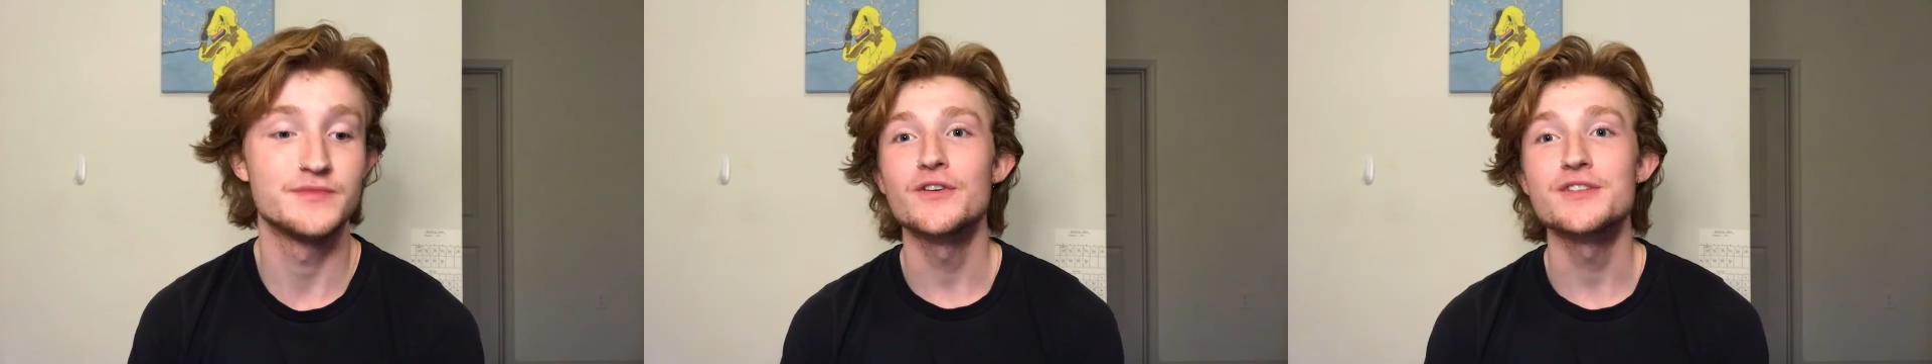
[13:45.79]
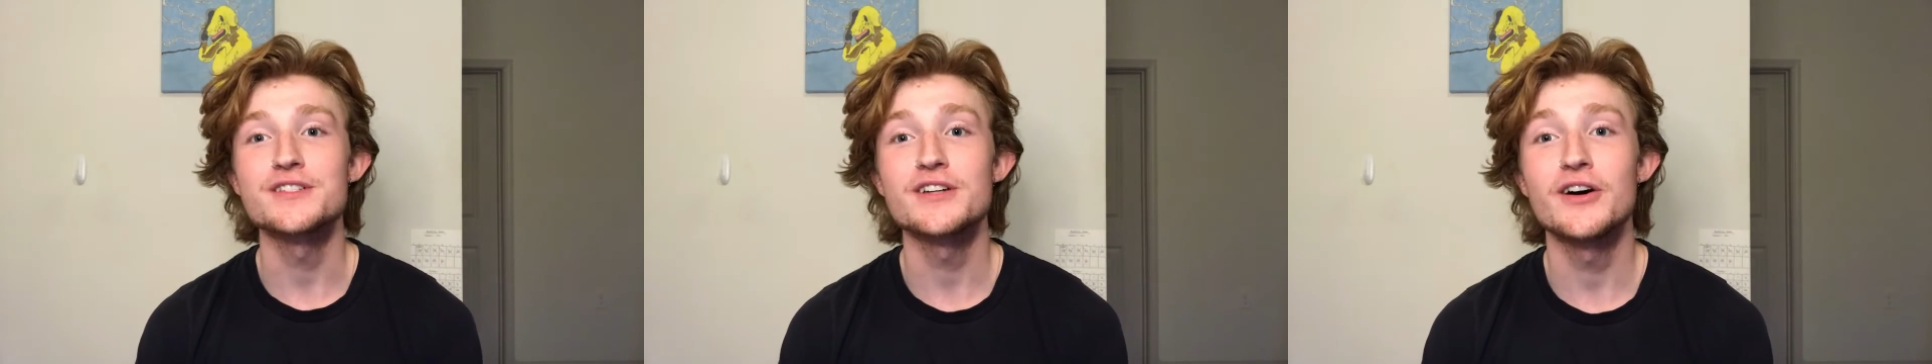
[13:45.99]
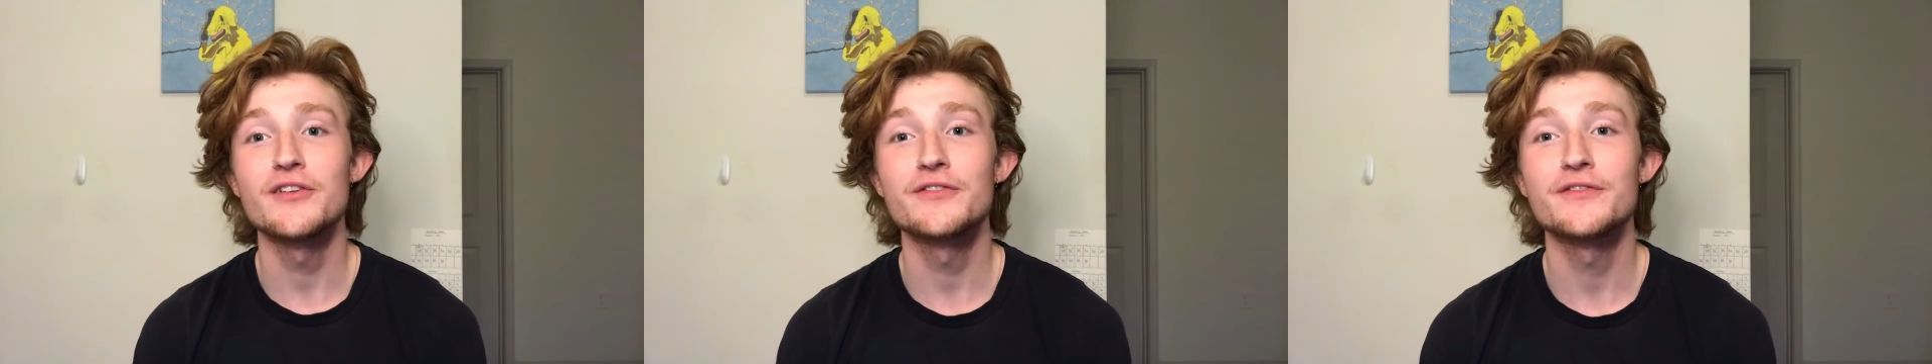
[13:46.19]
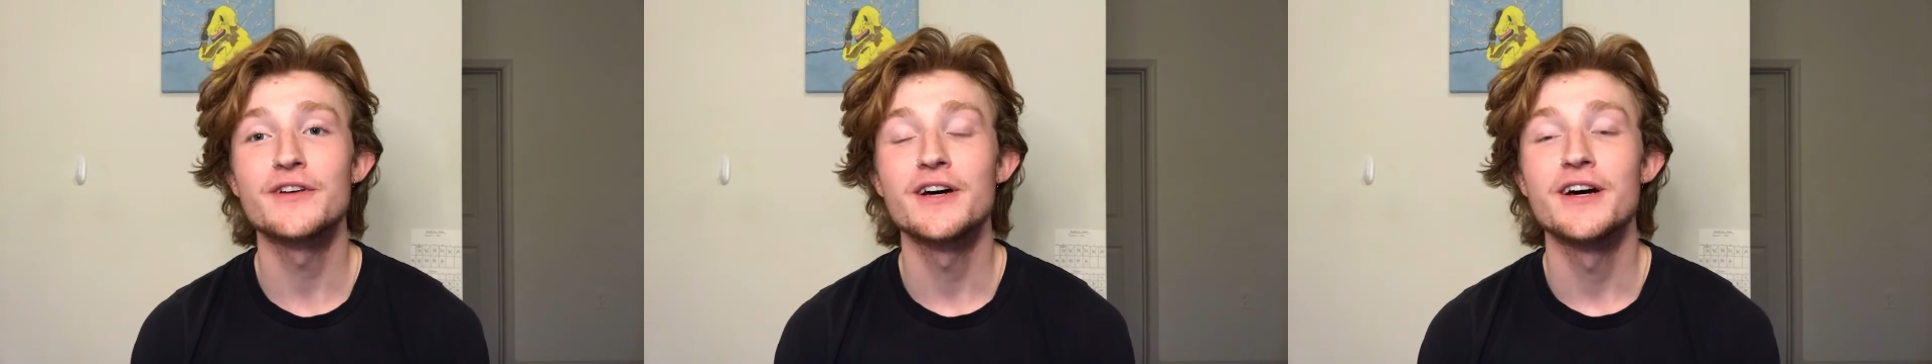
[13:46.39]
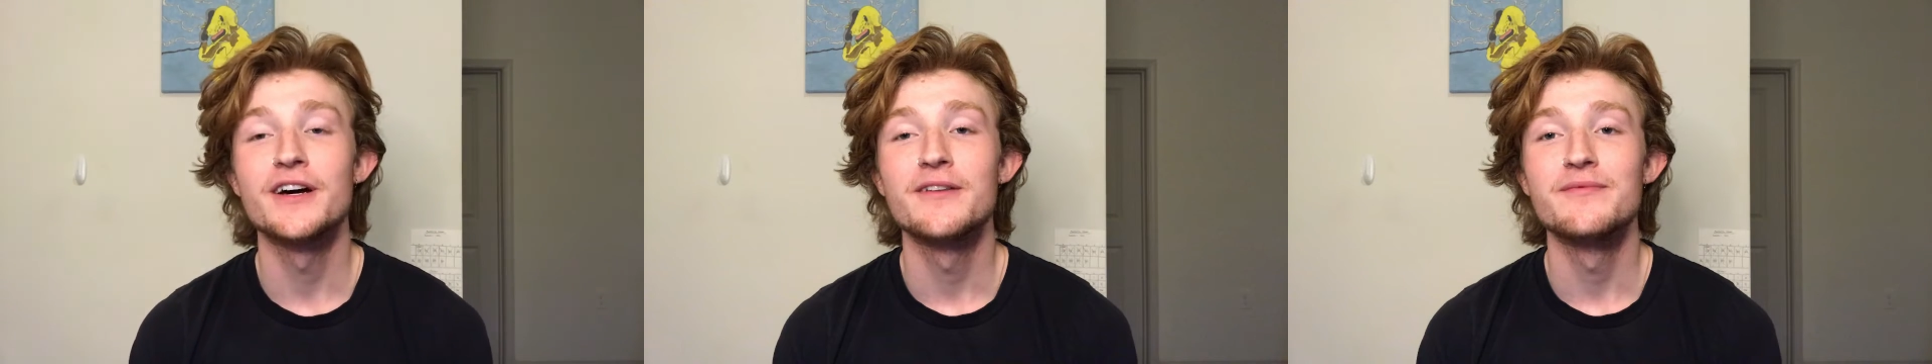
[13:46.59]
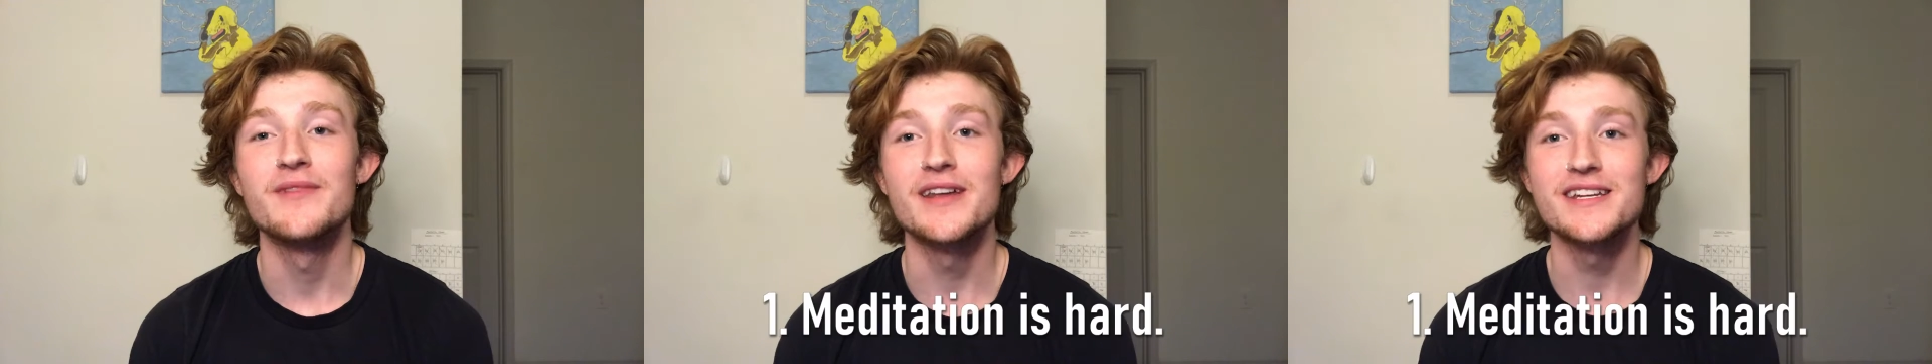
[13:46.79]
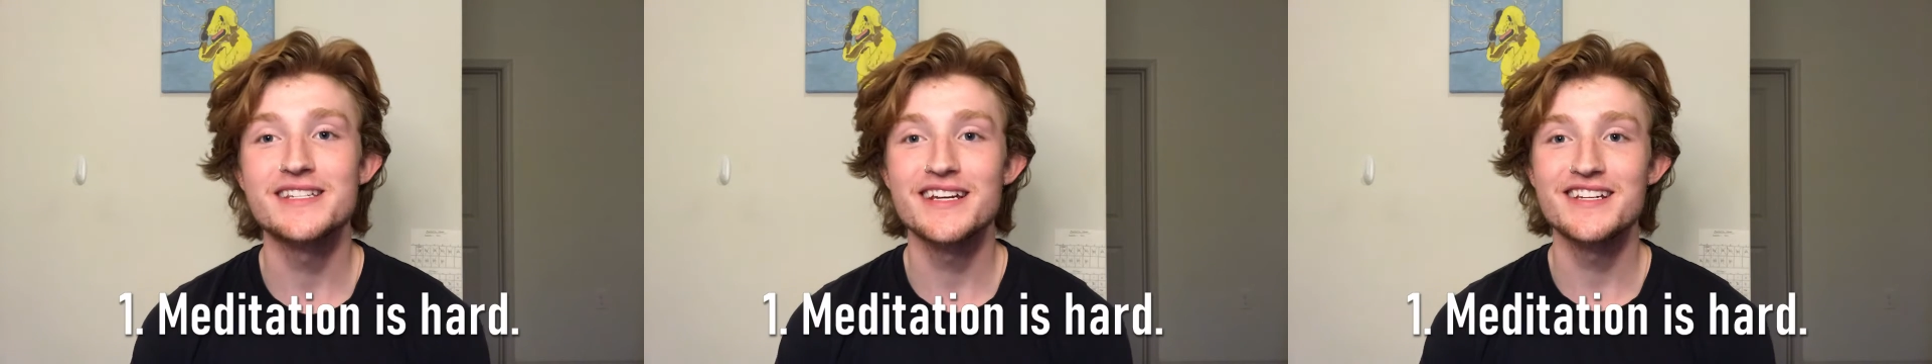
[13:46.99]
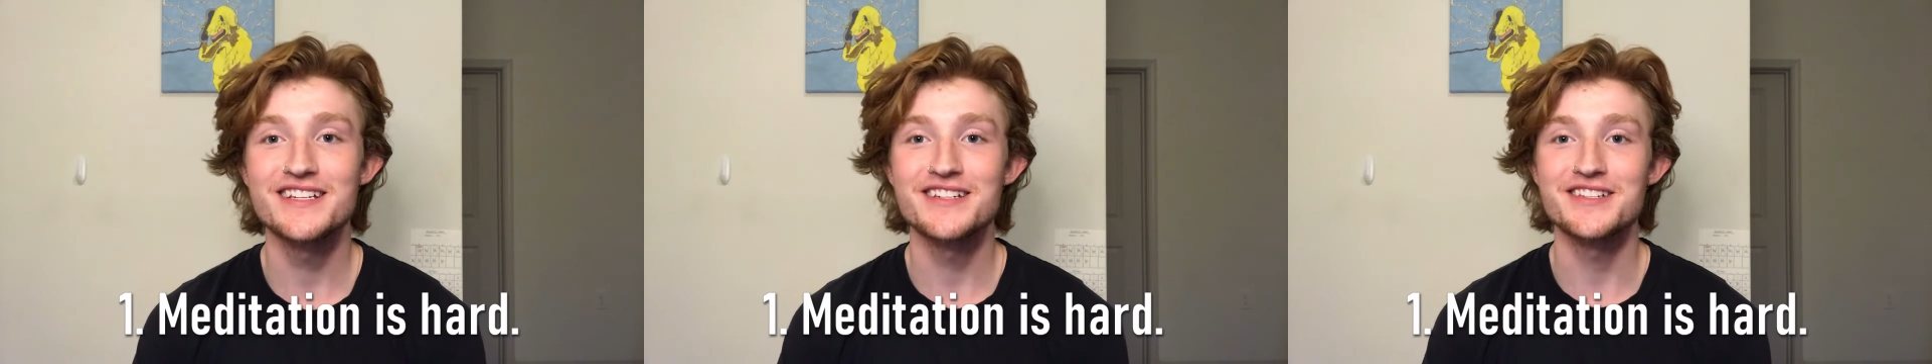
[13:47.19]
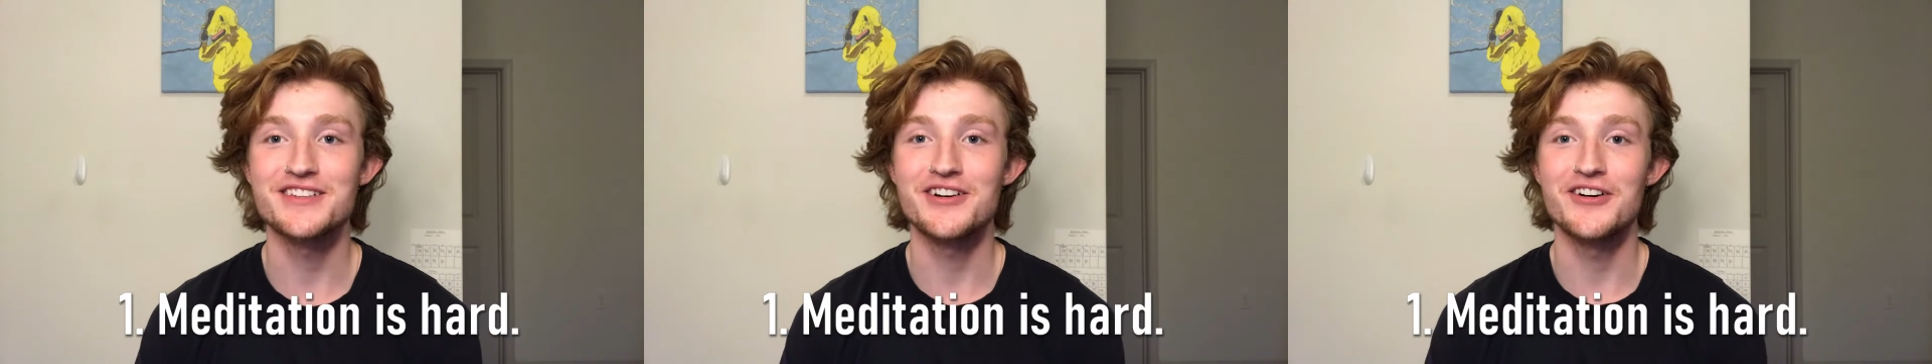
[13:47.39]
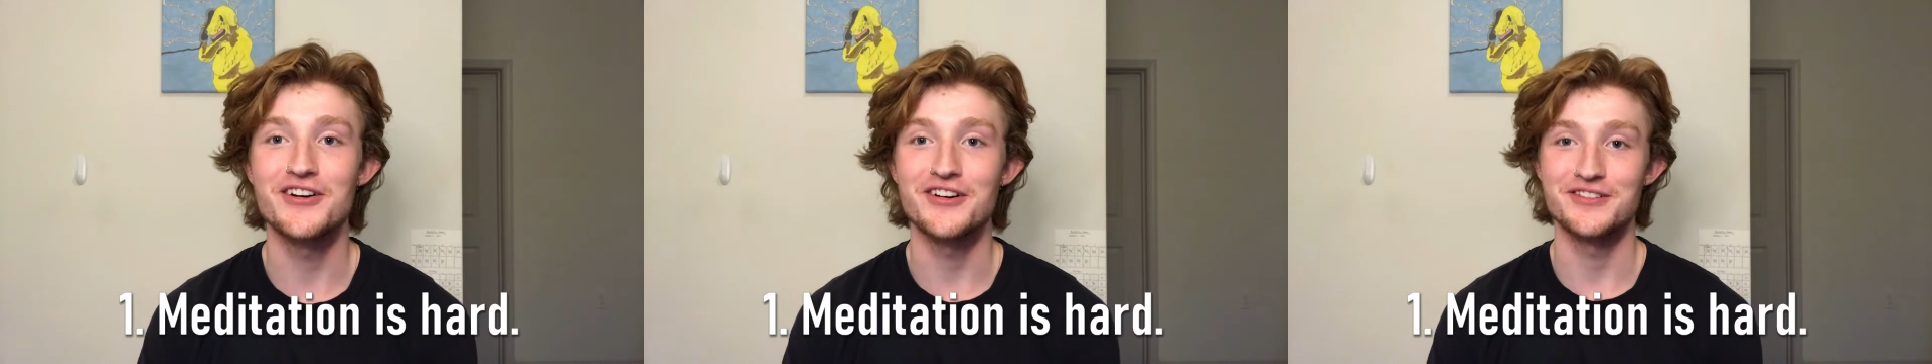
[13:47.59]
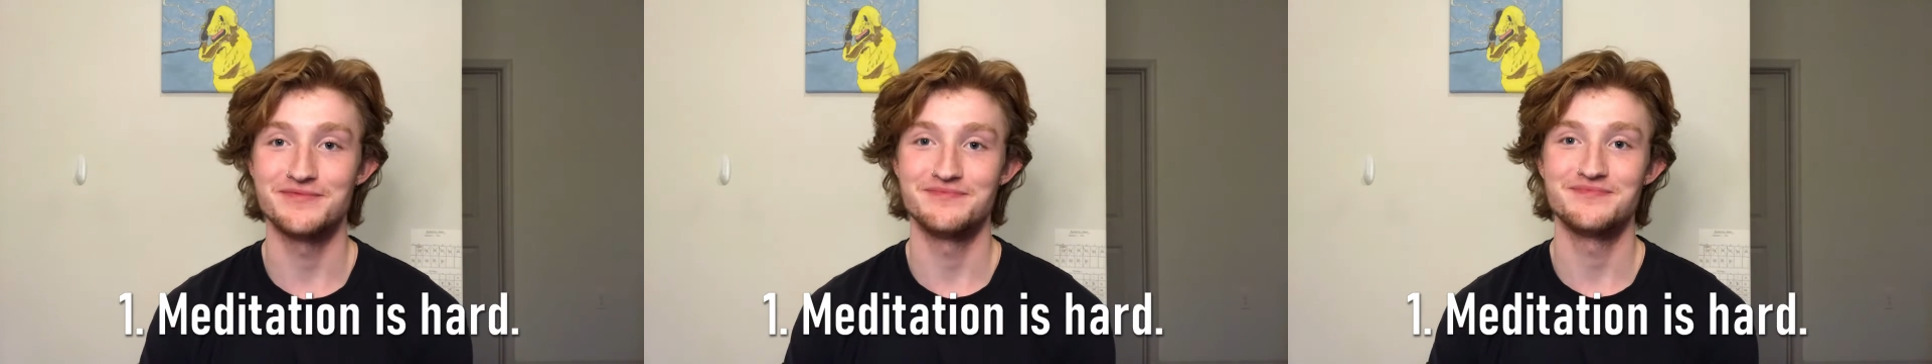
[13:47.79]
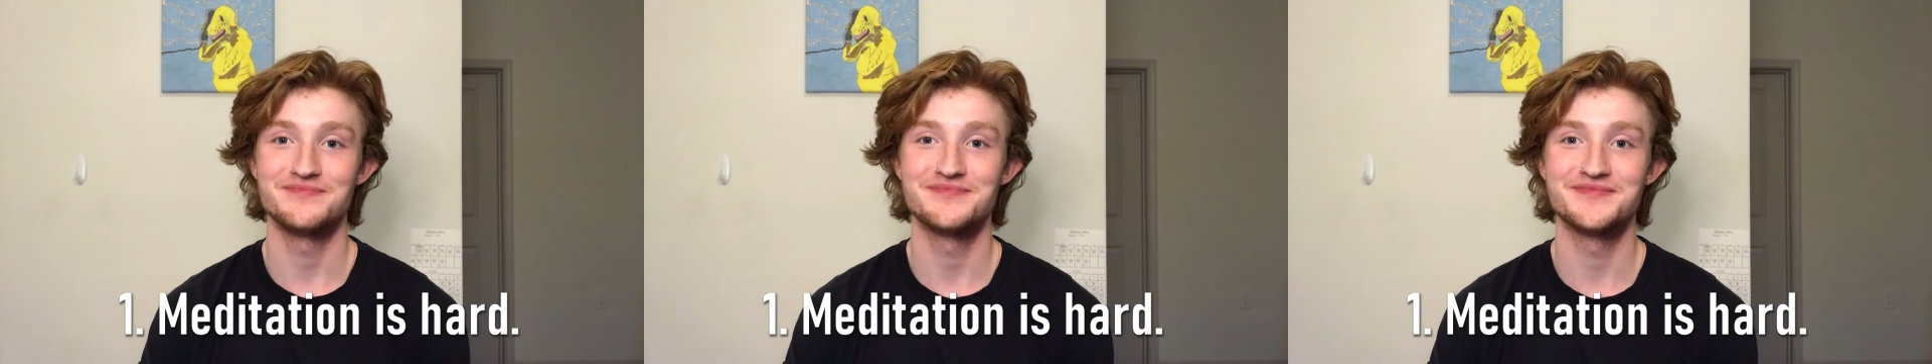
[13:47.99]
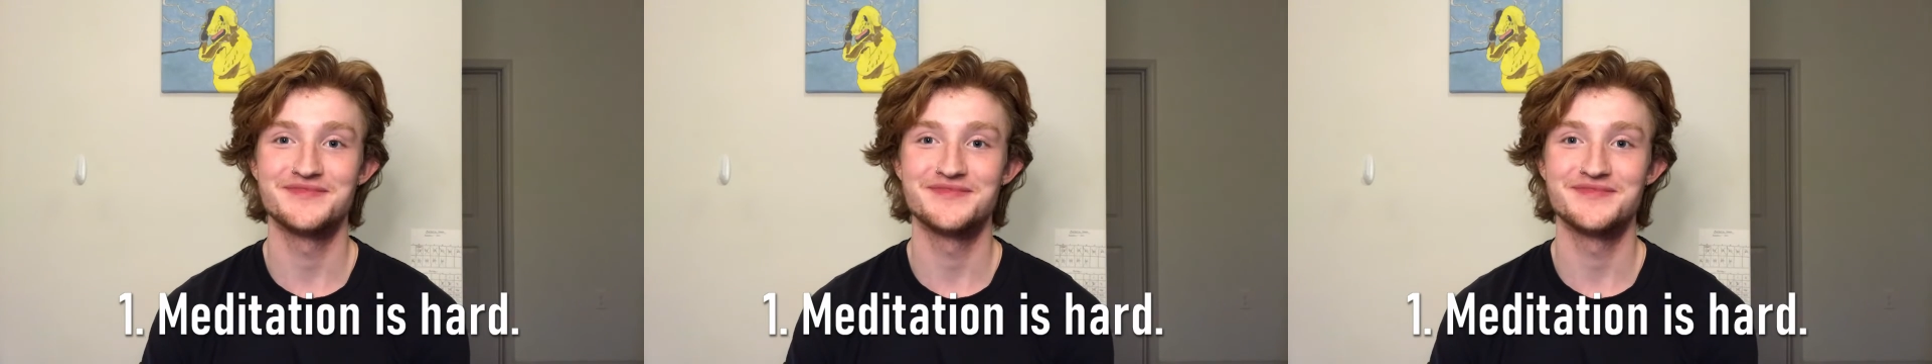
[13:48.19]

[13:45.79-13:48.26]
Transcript: First off, meditation is hard.